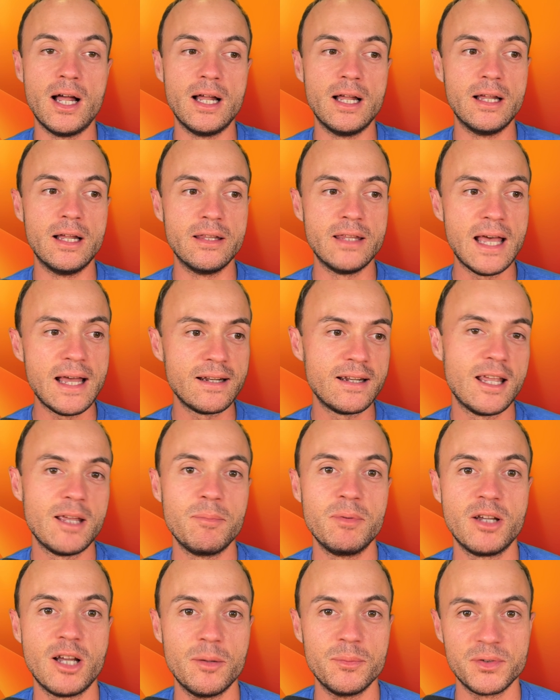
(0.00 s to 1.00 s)
that day
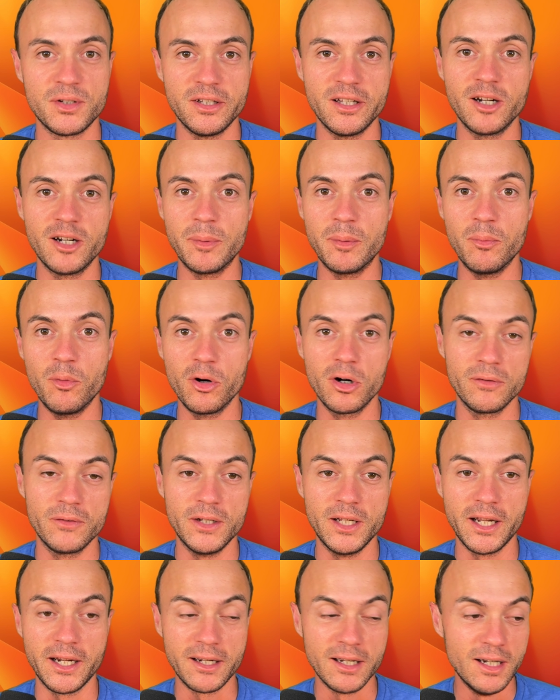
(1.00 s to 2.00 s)
becomes a little bit more of
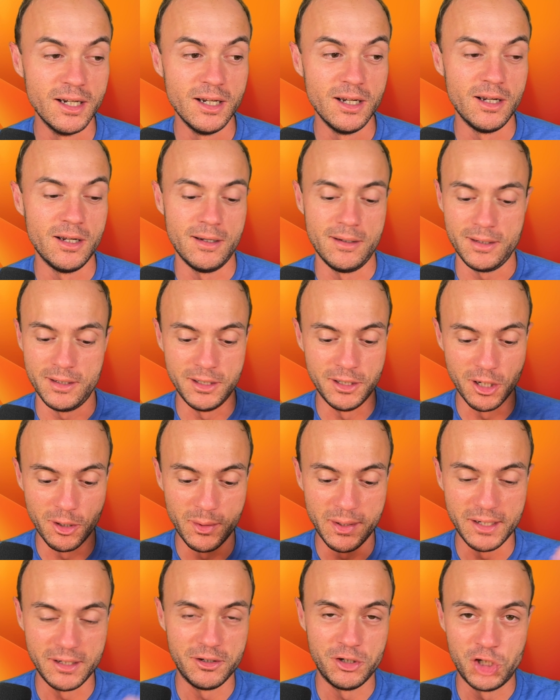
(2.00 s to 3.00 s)
a you know
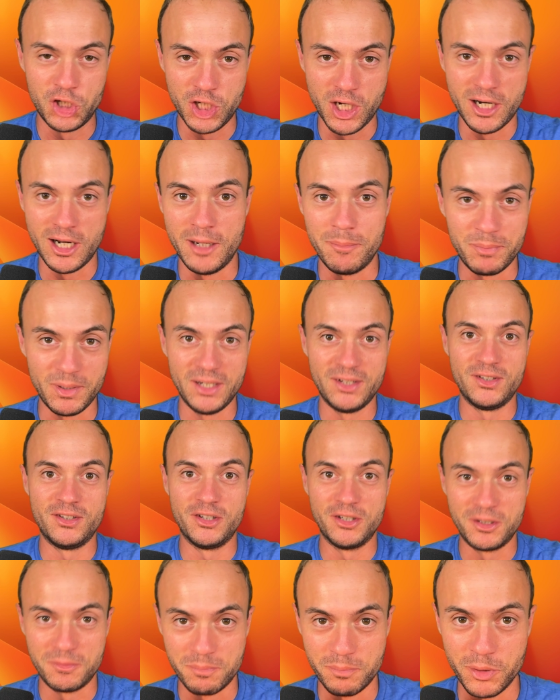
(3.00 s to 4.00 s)
what? Shut up. Let's
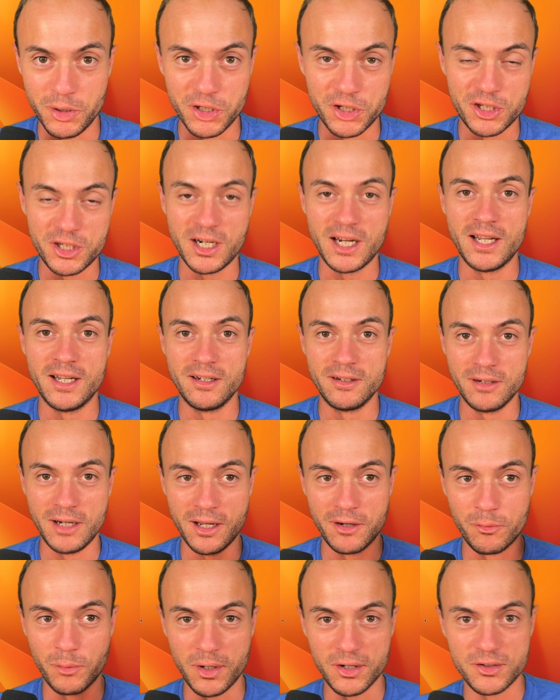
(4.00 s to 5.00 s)
just push
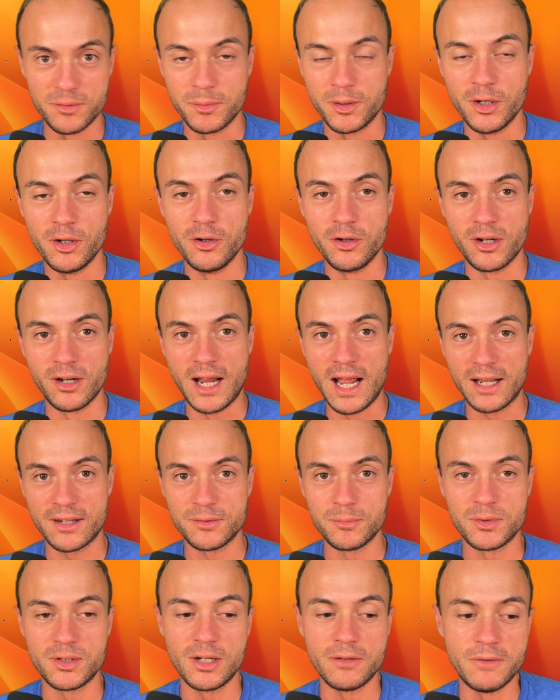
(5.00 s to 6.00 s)
and write some code and hack some
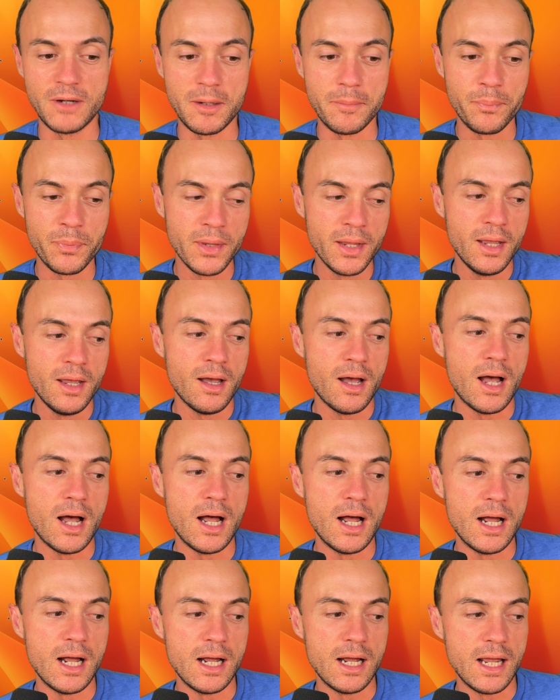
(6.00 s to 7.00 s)
stuff up.
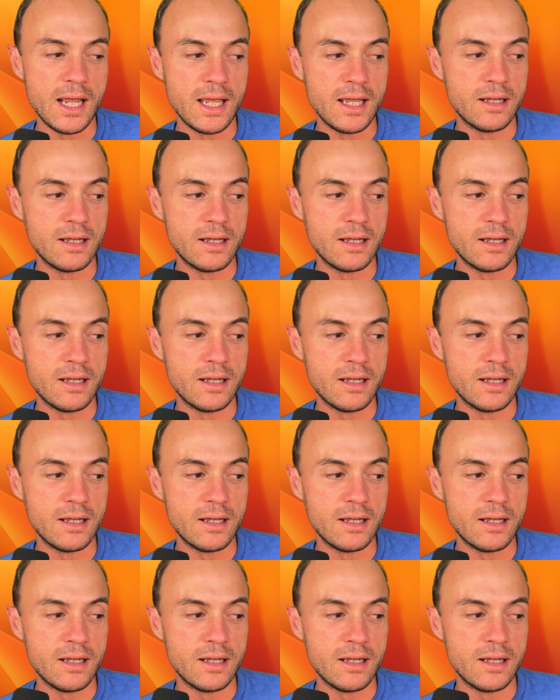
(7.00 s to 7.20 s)
We'll